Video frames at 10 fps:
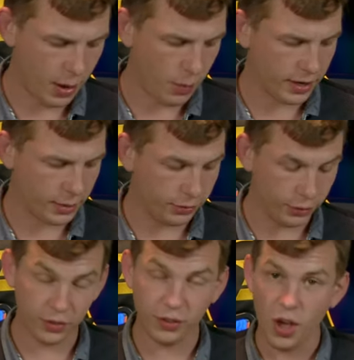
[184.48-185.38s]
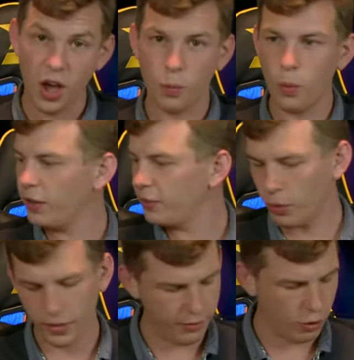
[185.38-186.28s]
there when it comes to users. What
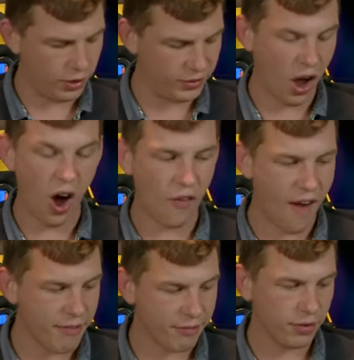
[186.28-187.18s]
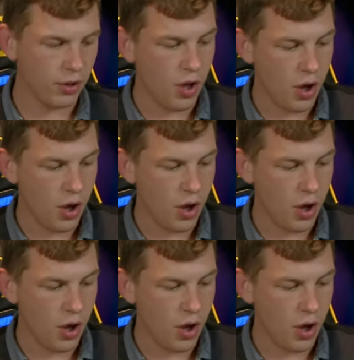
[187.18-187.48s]
they've got as RF.